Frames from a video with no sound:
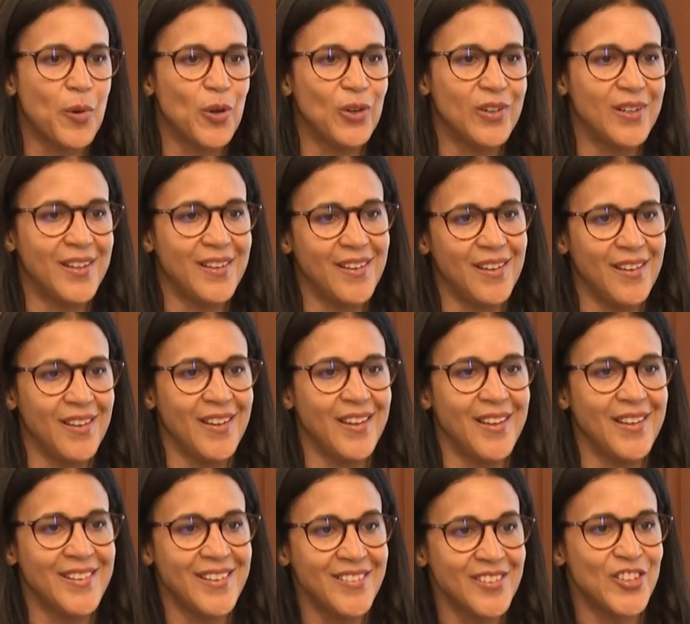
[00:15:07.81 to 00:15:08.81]

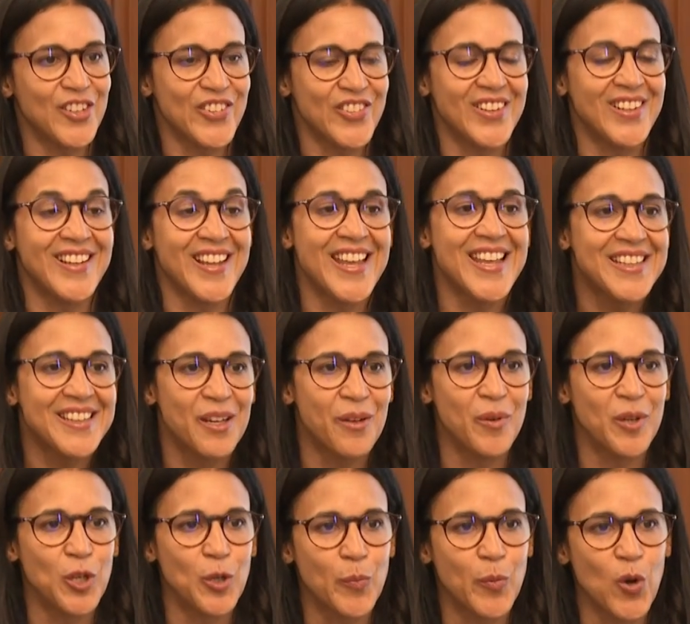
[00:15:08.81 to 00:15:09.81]
interestingly, in
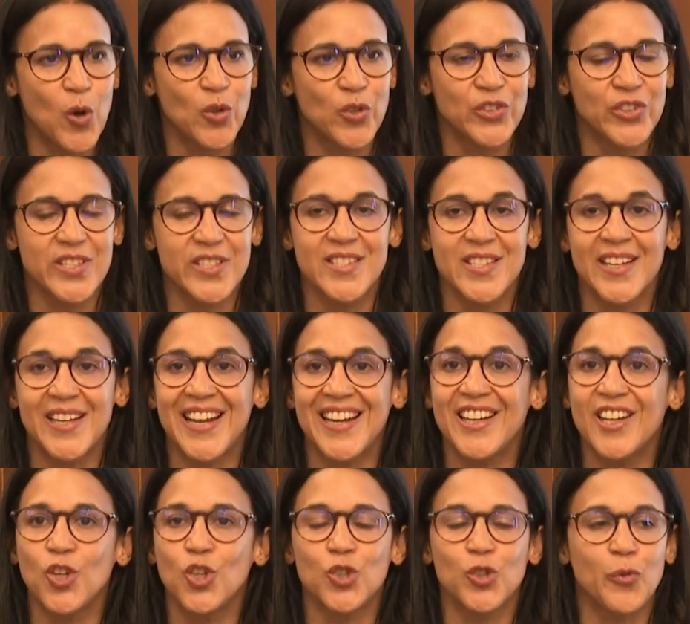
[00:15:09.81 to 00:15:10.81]
developed countries, there are
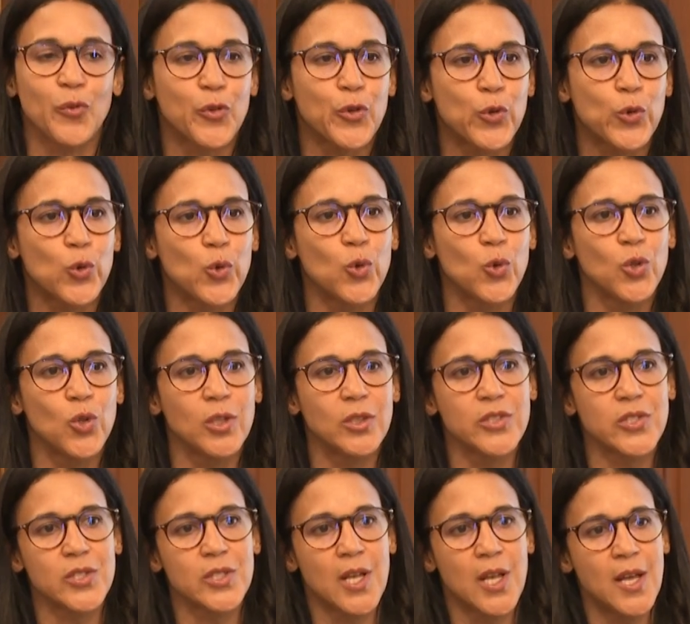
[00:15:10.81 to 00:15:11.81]
a lot of
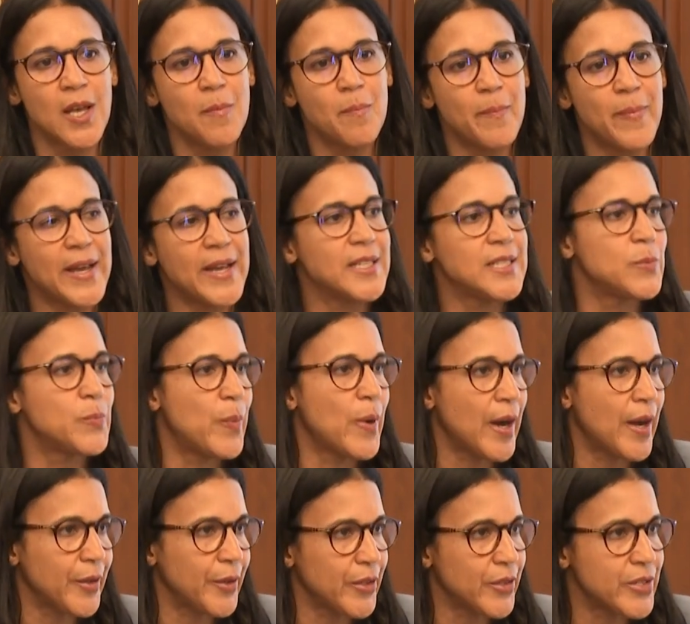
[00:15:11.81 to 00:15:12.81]
rules-based
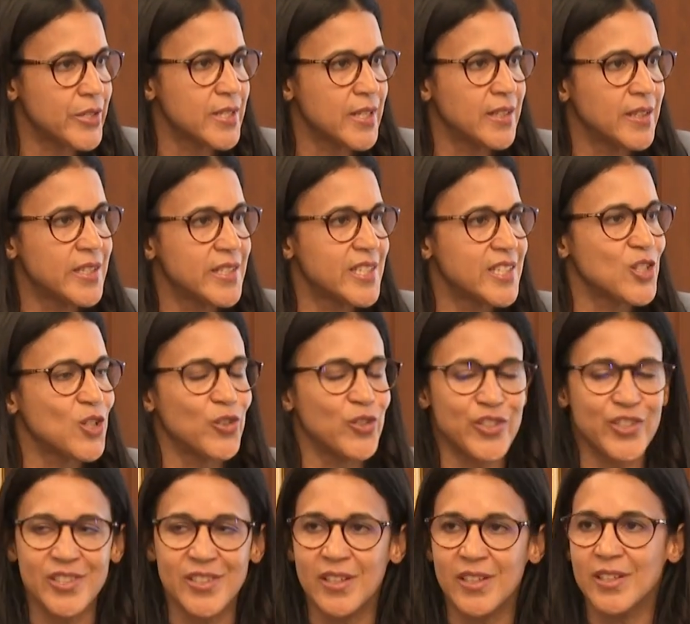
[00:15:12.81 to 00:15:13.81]
barriers, and this is
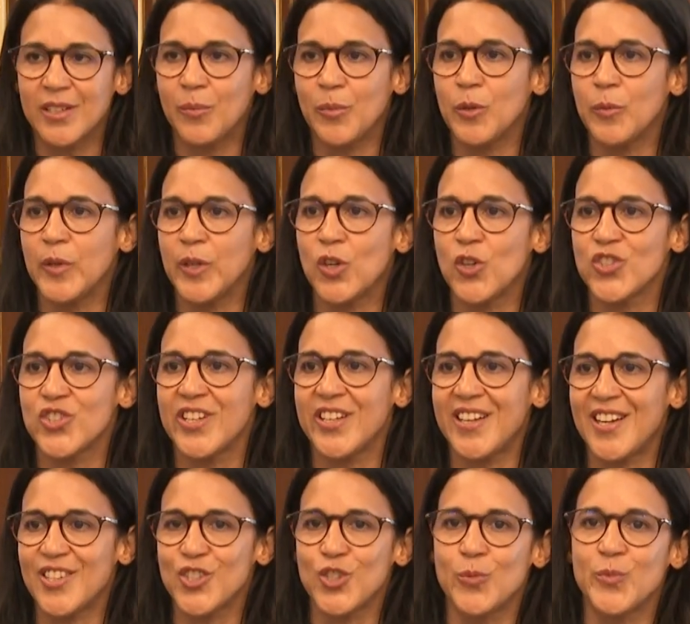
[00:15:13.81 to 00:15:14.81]
understandable because there
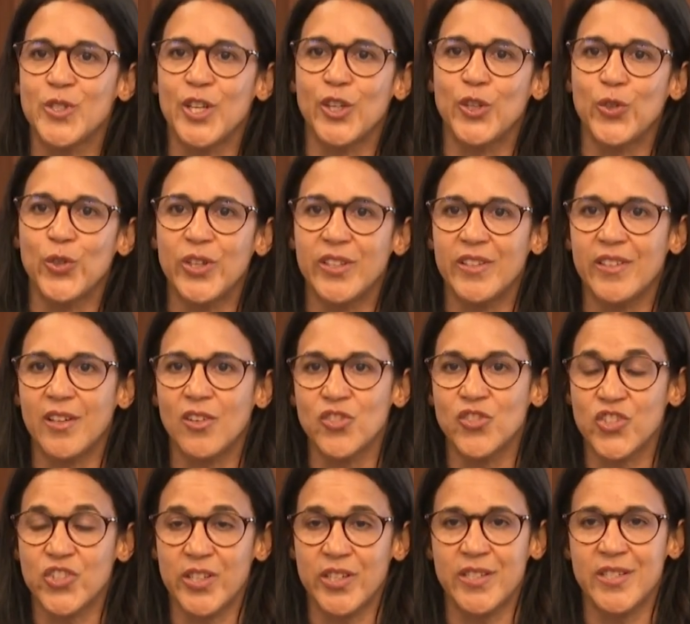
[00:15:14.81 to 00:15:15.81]
are some security
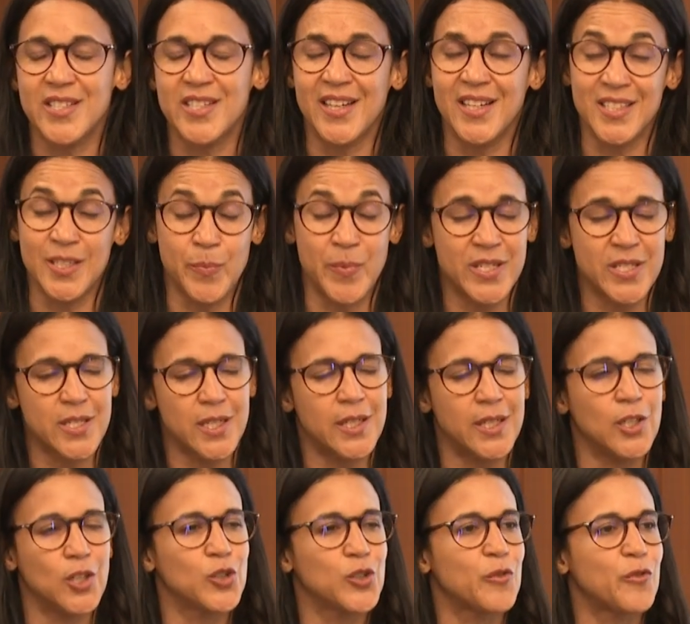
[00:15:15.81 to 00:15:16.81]
concerns and especially
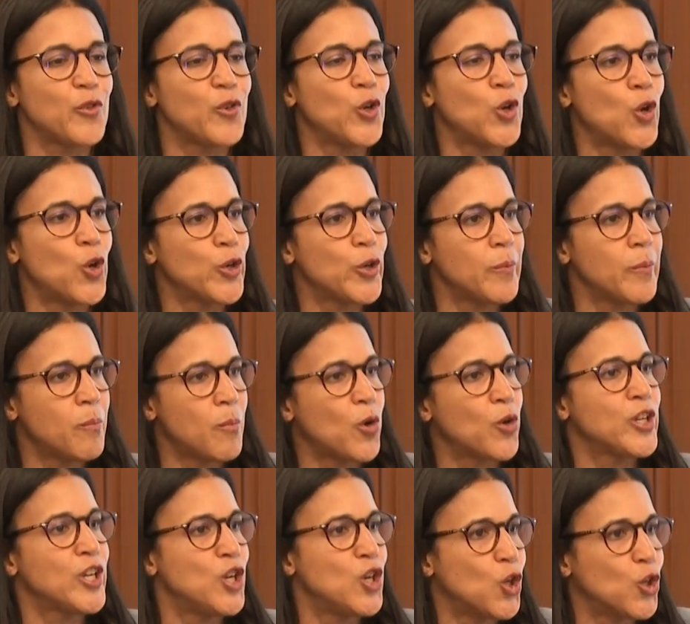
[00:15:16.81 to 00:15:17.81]
a lot of
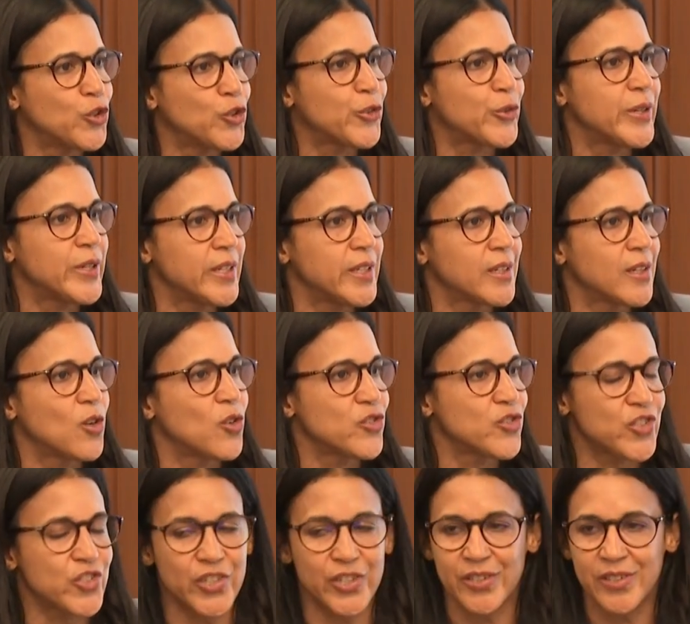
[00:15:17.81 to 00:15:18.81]
money laundering
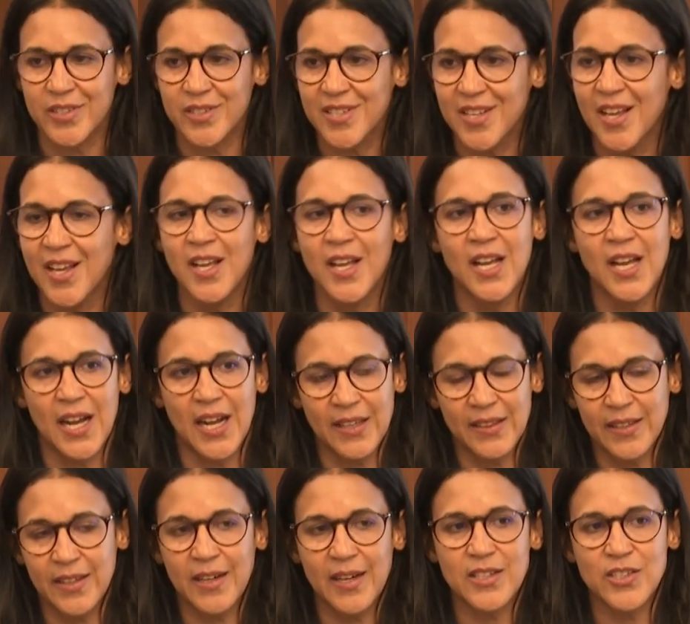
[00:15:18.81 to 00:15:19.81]
concerns, and
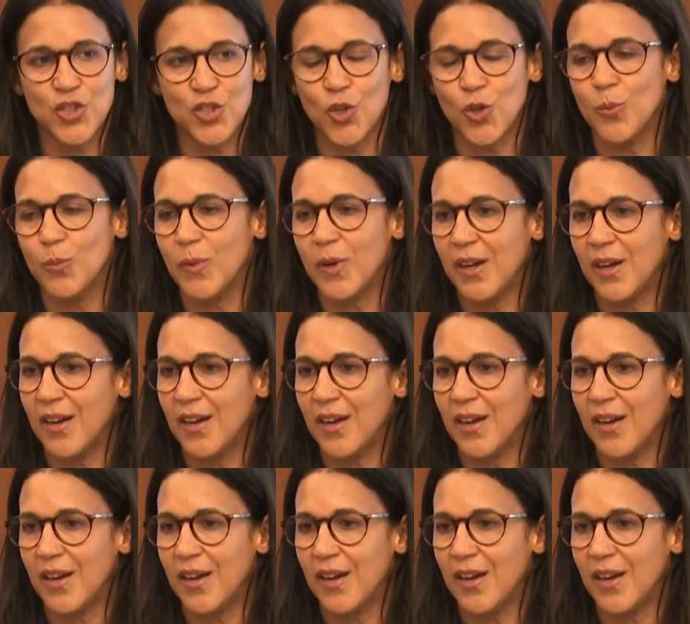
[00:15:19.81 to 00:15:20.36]
there are some